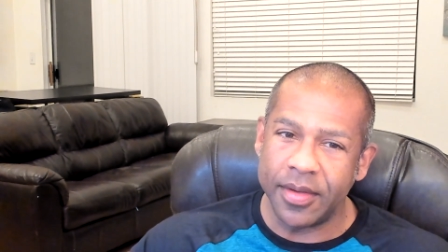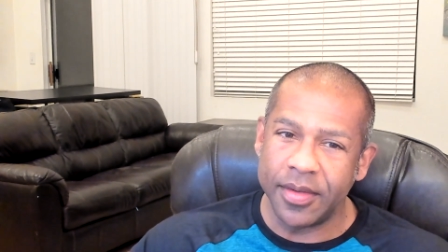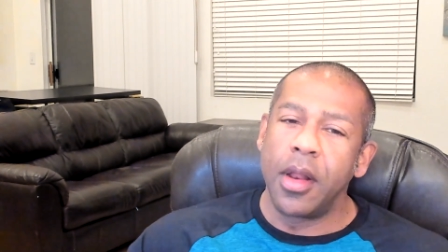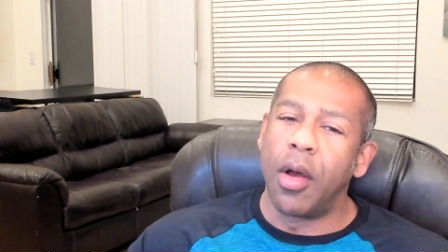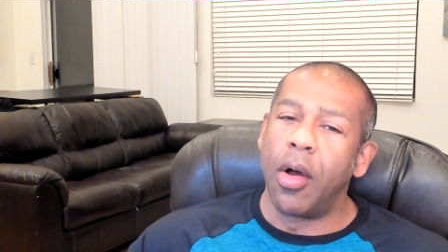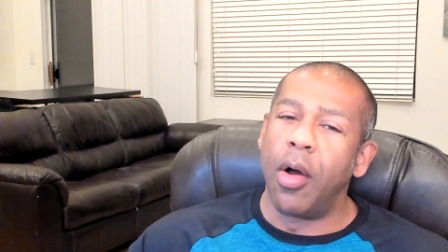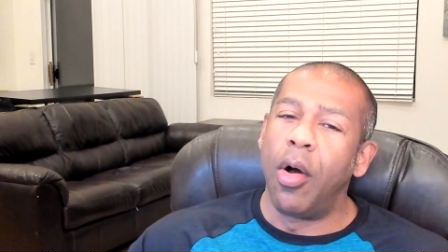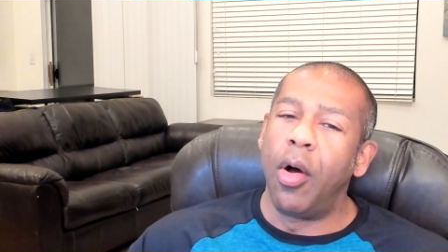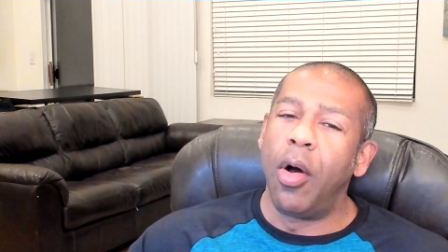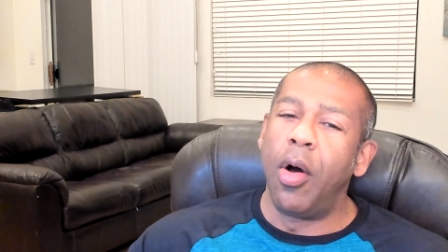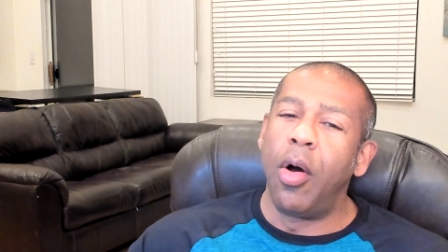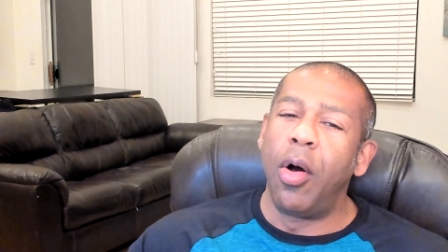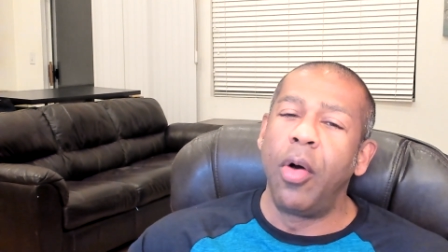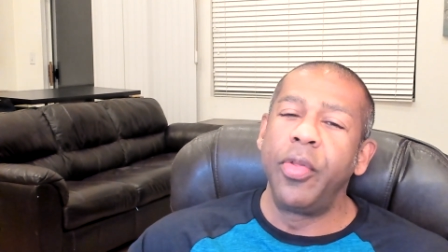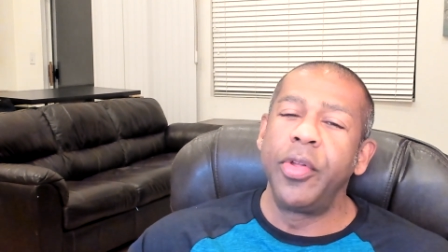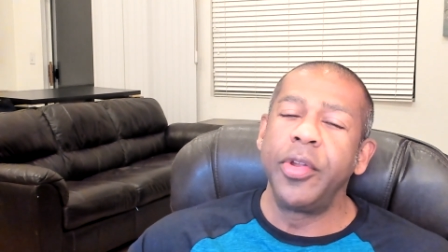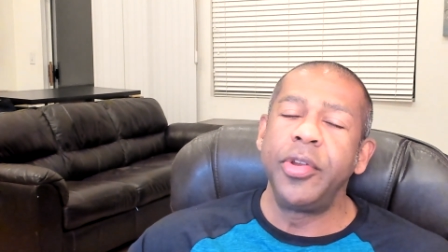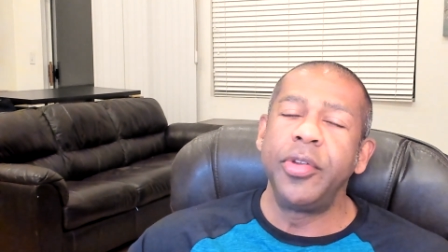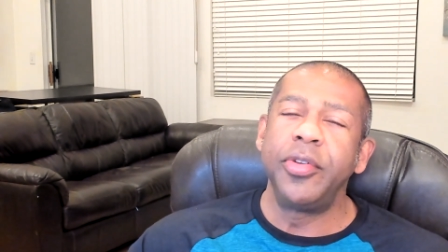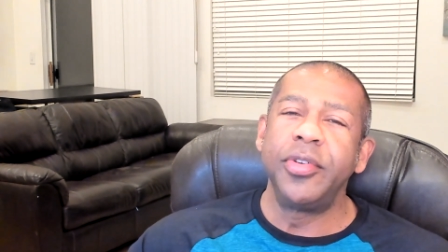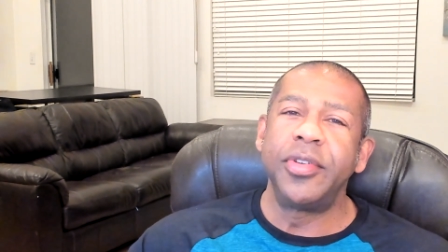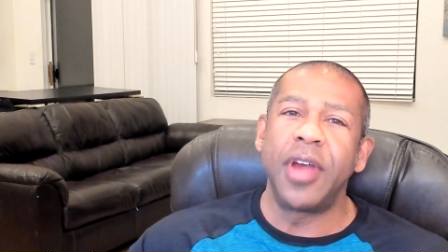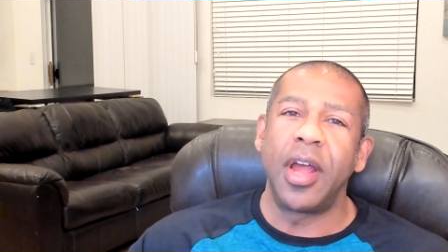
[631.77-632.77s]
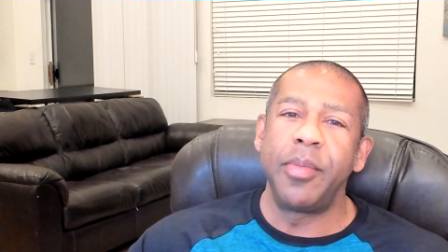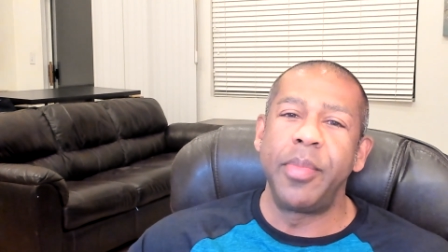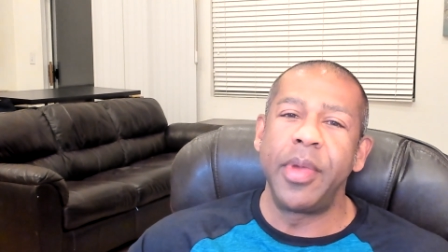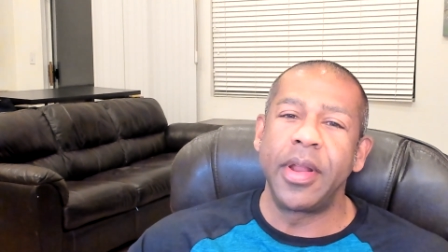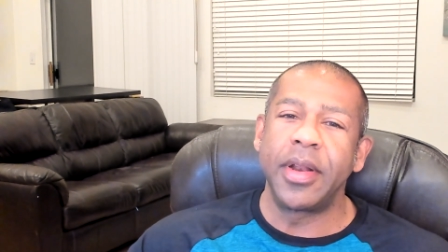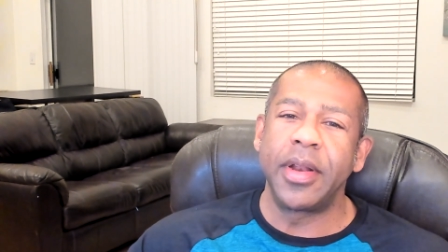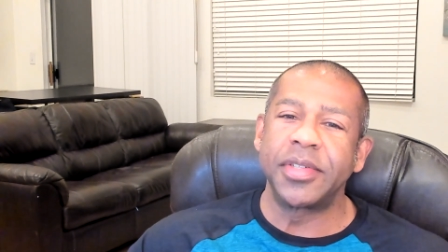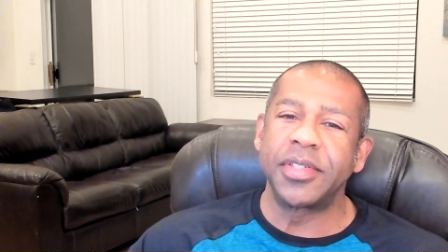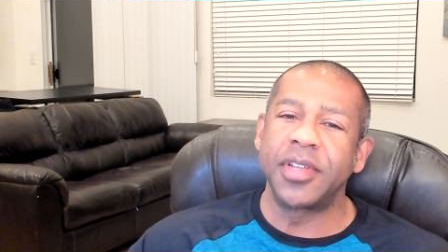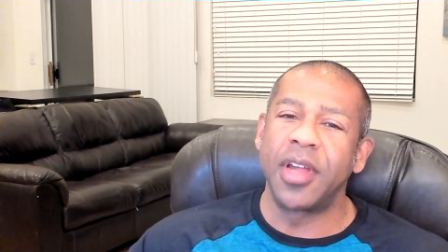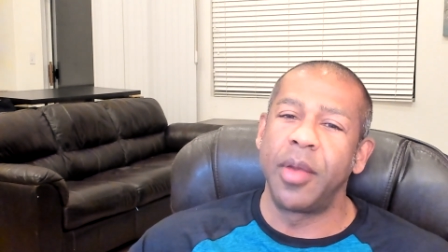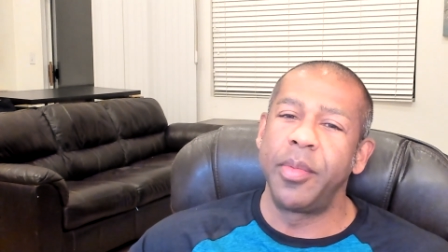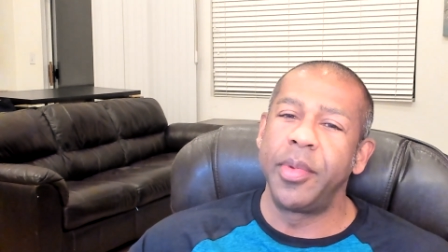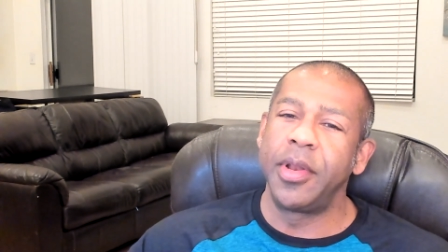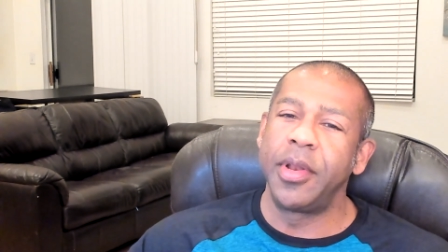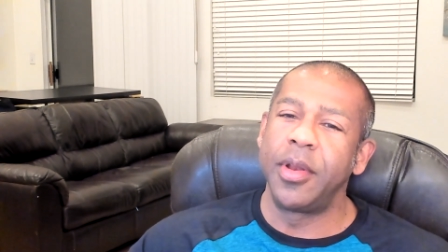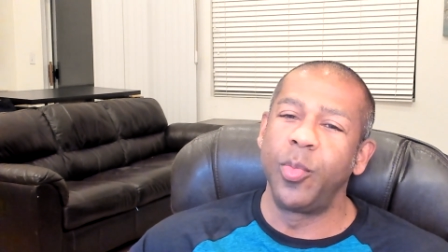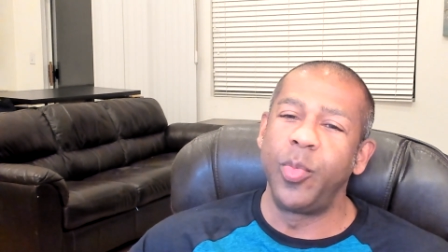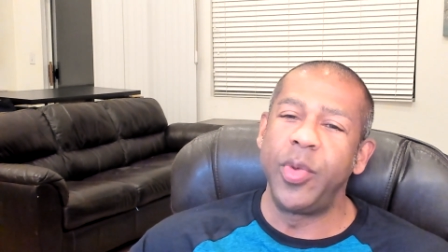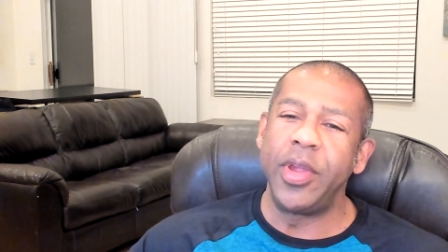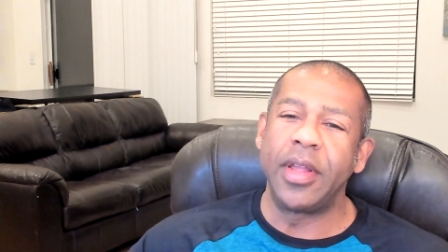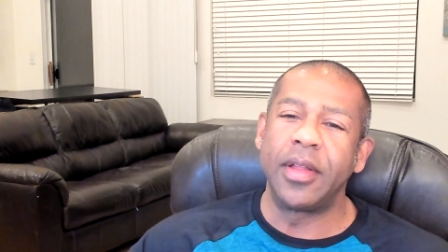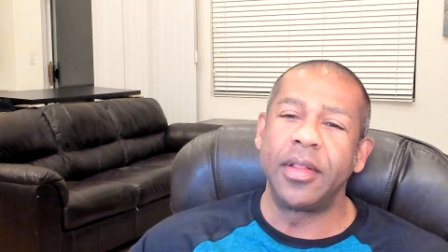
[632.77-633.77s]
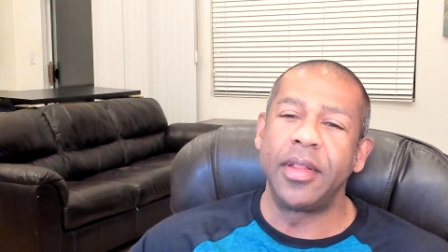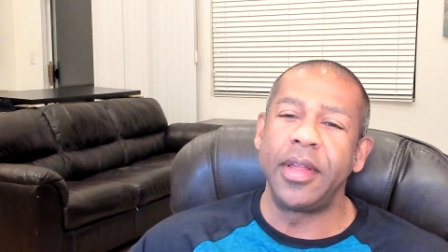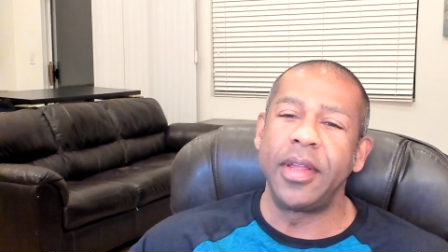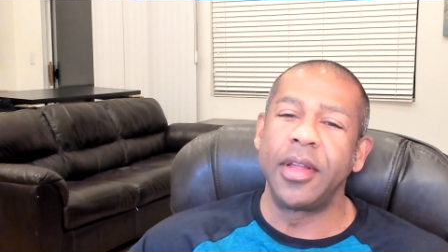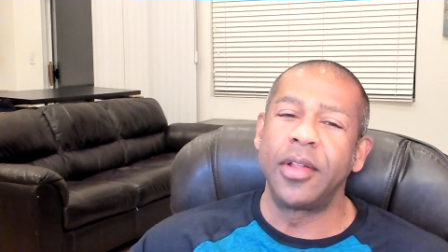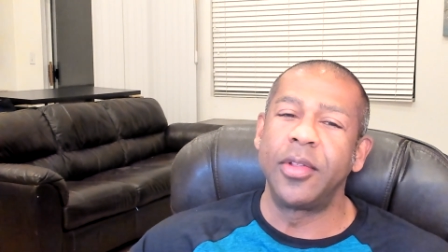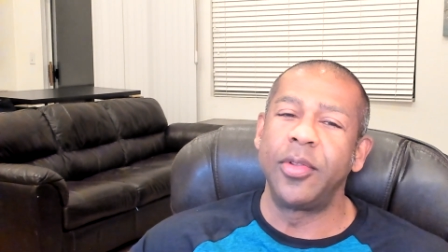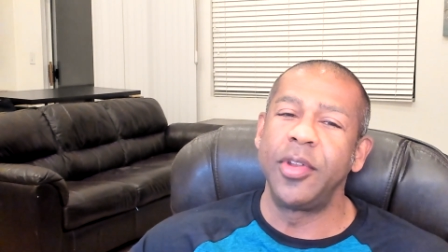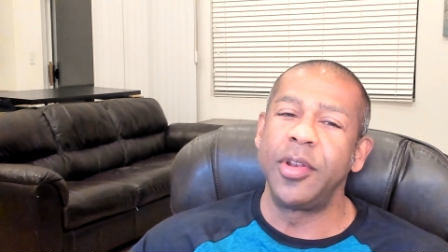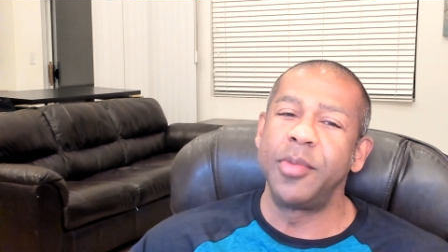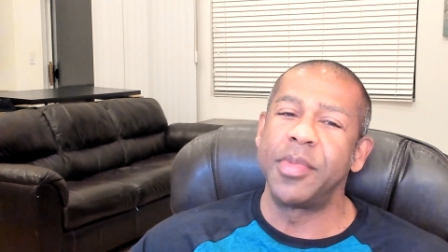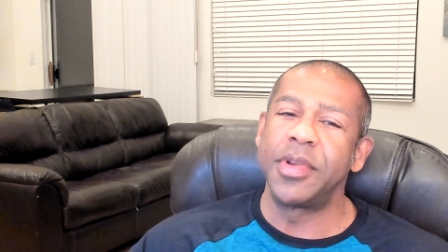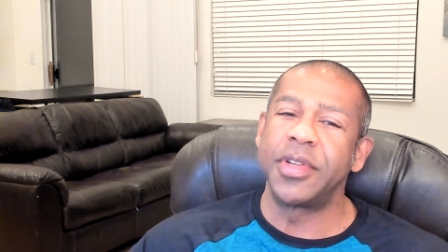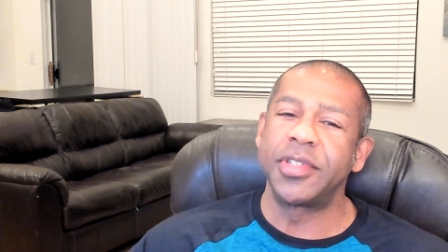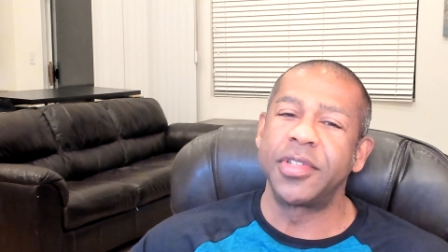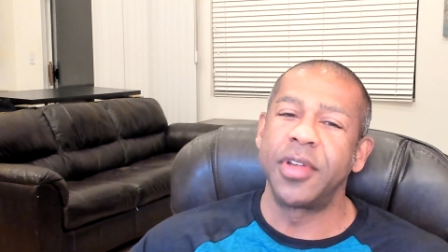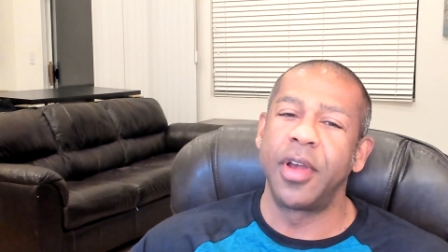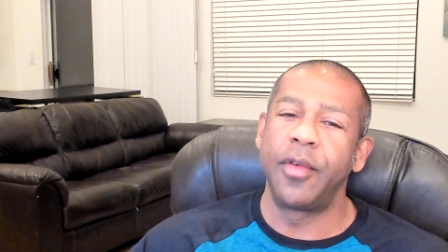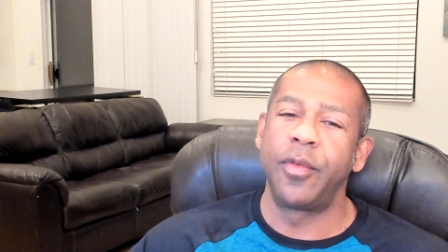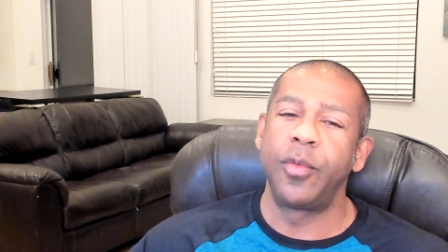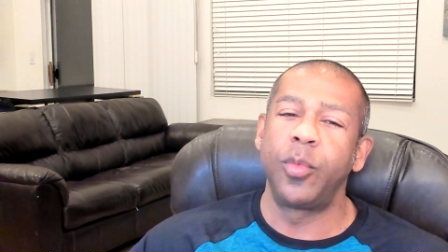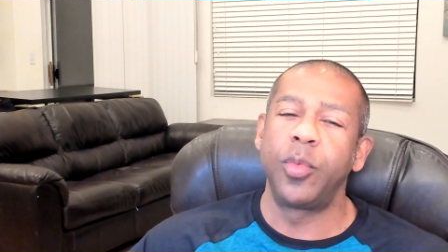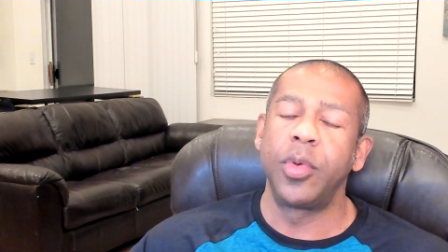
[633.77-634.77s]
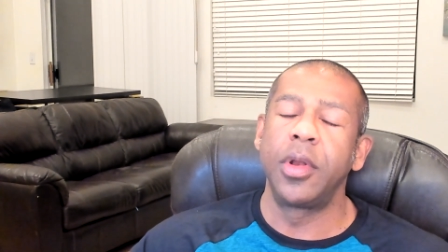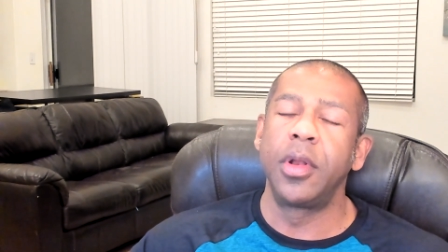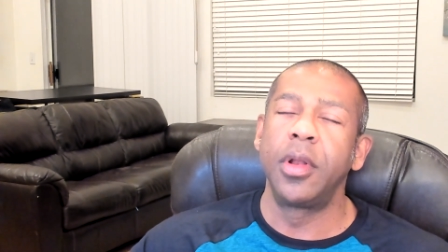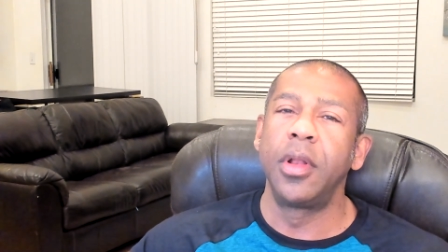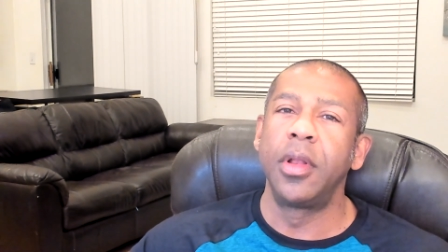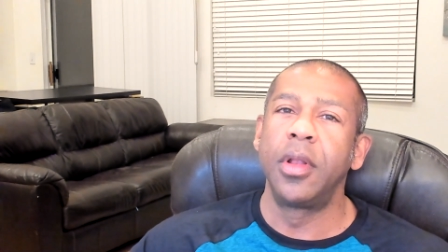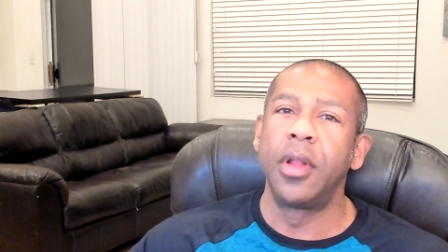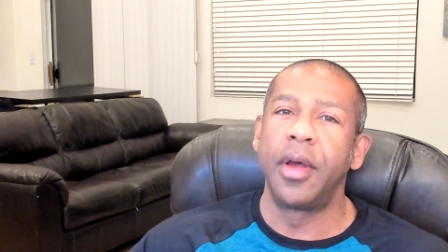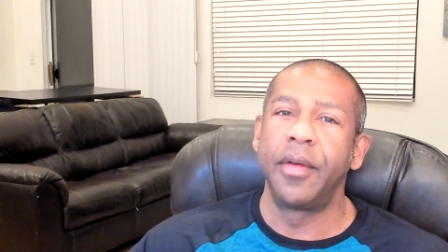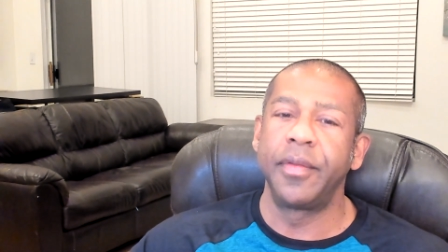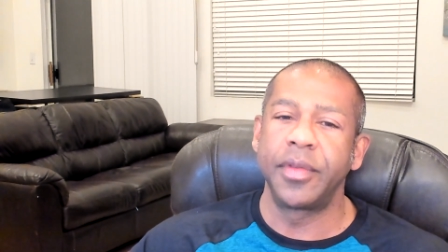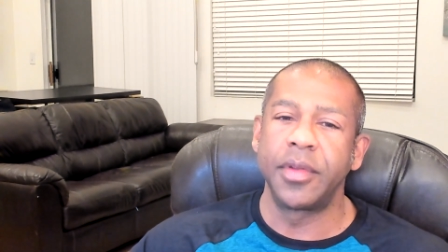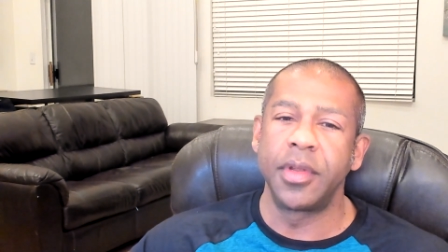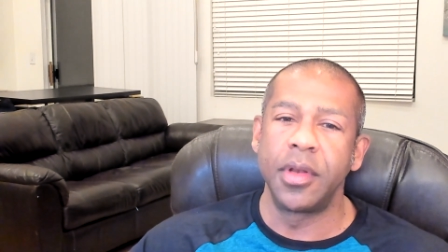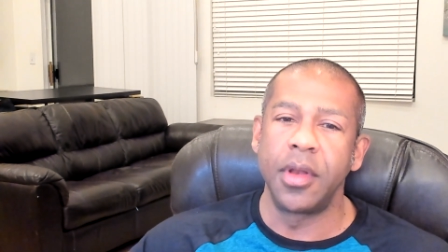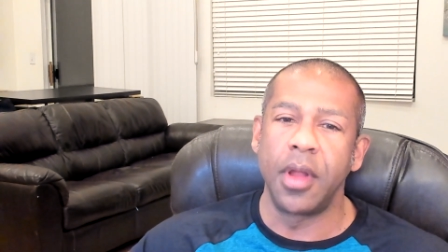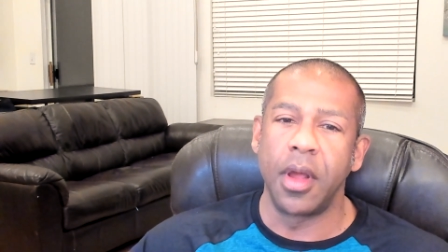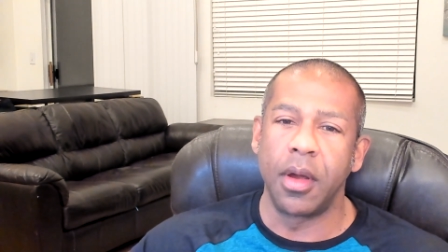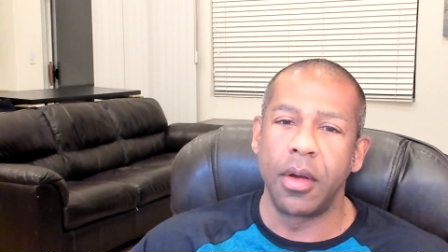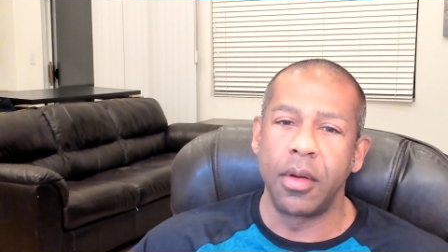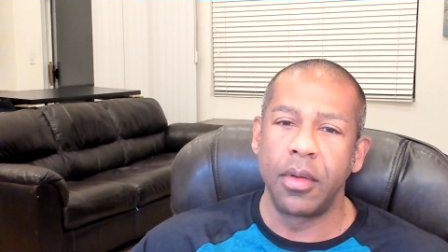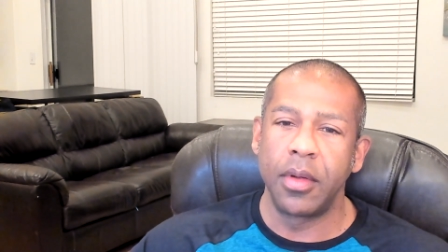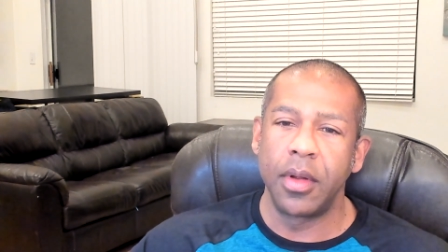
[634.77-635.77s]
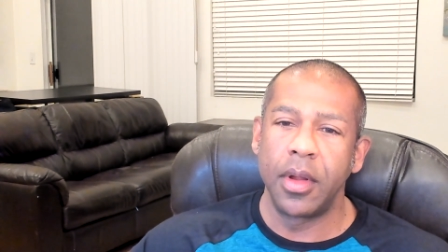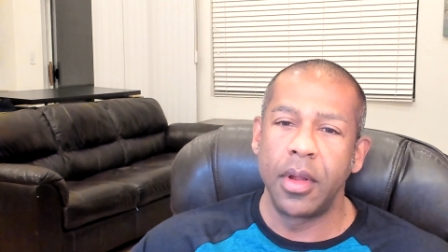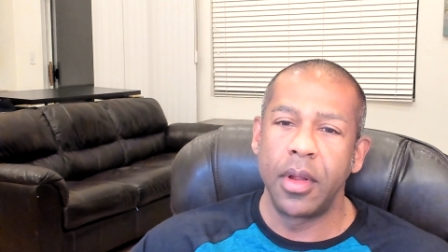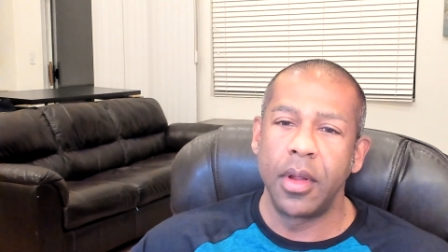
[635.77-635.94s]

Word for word: All the new diabetics coming in weekly, including myself, would love to know